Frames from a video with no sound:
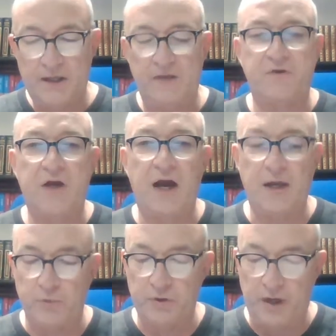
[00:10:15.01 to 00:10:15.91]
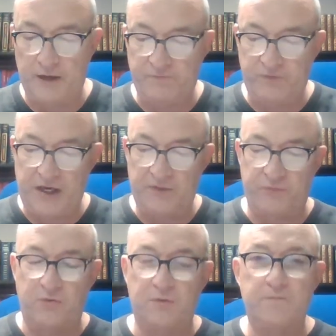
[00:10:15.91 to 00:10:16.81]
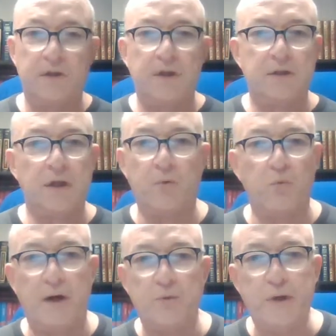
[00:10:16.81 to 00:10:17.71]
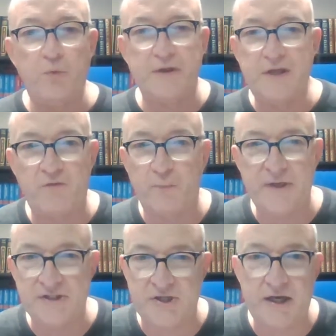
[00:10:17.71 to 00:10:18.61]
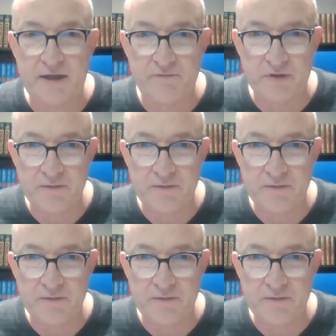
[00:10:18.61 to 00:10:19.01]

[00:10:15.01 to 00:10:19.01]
If God were not faithful, number one, we would never be saved.